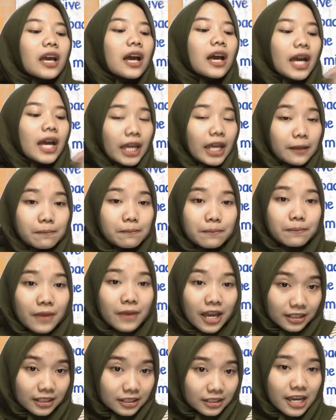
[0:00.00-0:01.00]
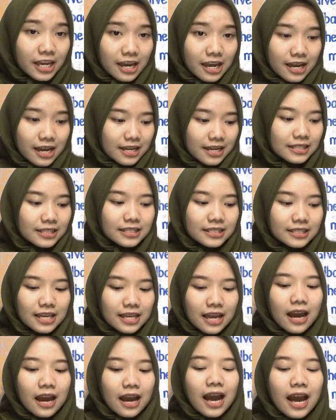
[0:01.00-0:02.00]
In Ben's case,
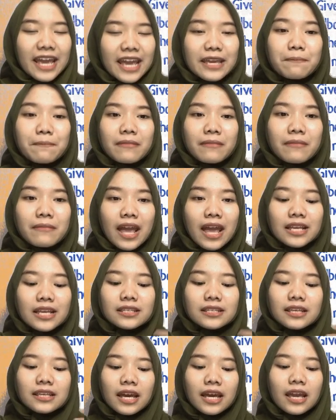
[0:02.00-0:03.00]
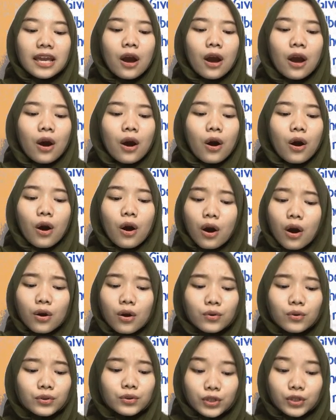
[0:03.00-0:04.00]
I might say,
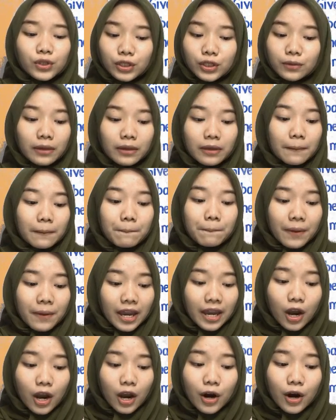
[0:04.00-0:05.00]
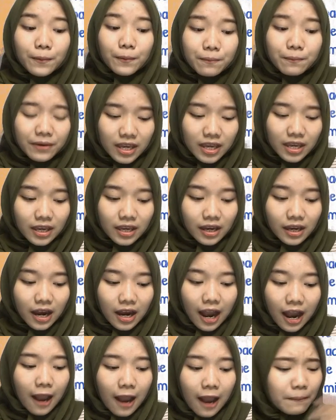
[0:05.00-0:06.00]
"Oh, do you mean peg or big?
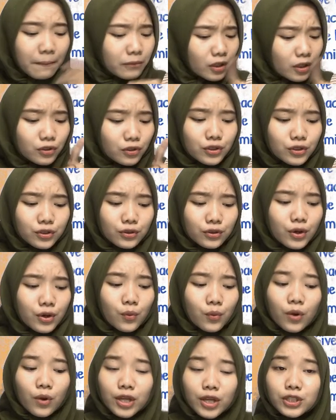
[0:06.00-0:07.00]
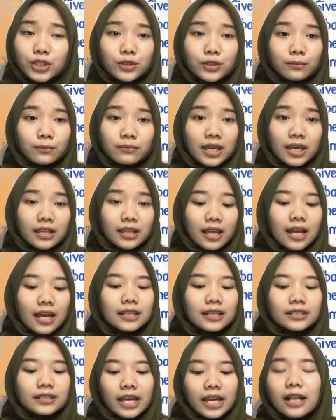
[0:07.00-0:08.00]
I'm not sure what you mean.
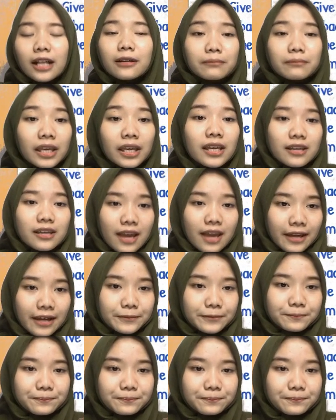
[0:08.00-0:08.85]
Tell me again."